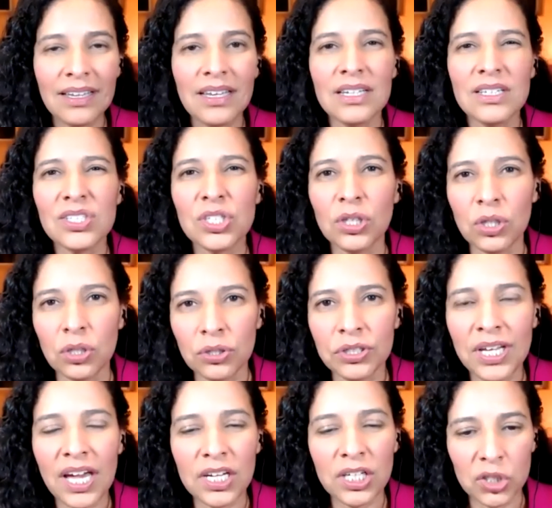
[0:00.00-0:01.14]
is to learn
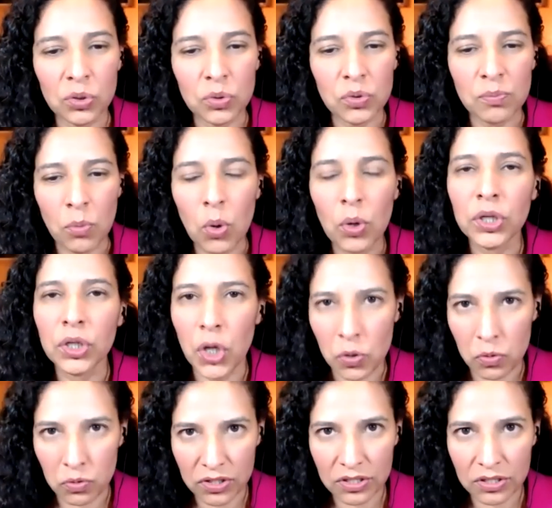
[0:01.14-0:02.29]
how to use more
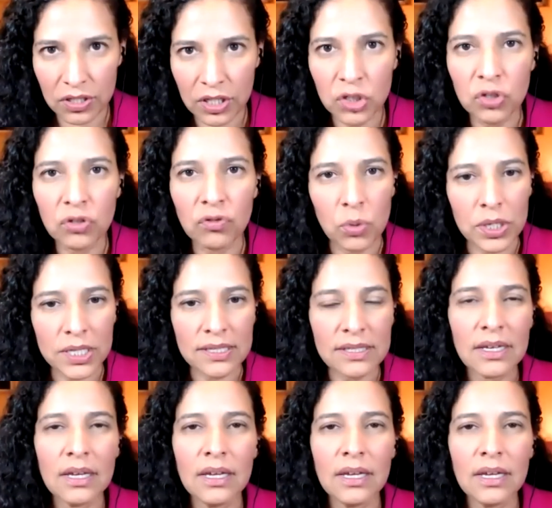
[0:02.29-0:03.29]
notes in your voice.